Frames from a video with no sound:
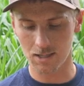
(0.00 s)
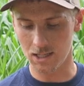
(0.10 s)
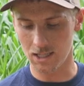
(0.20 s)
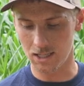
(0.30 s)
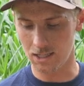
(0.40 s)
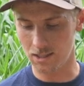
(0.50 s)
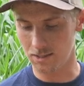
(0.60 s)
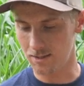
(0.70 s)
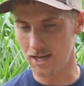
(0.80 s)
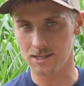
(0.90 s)

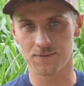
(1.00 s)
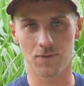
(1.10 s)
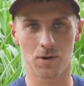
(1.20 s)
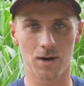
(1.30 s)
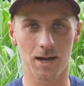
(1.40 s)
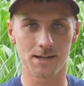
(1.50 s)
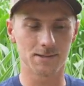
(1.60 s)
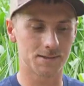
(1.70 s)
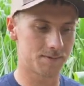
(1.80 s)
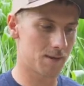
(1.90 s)
as far
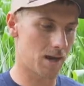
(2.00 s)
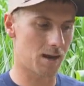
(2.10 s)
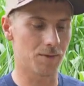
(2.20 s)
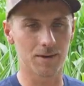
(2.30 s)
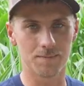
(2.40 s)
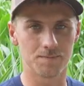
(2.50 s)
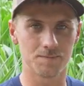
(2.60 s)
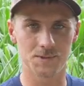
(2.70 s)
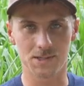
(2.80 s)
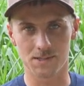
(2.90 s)
as how the
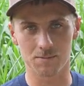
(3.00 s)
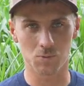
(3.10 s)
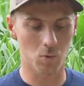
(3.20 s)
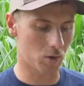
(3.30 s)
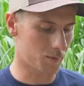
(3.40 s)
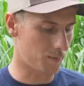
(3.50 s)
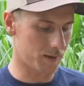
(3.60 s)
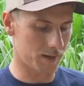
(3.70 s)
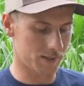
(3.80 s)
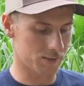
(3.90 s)
systems work,
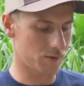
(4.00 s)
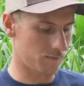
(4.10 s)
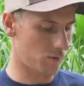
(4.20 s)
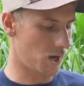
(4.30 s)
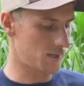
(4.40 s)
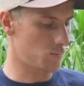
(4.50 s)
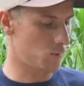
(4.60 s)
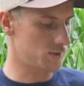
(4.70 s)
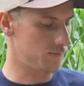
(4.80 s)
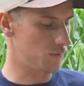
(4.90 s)
but these are the Verizon
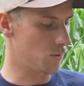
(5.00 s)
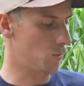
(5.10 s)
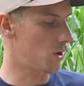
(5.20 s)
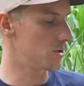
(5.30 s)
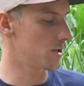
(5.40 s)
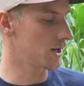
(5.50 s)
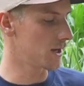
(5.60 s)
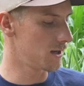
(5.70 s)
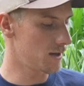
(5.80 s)
ones if you were wondering.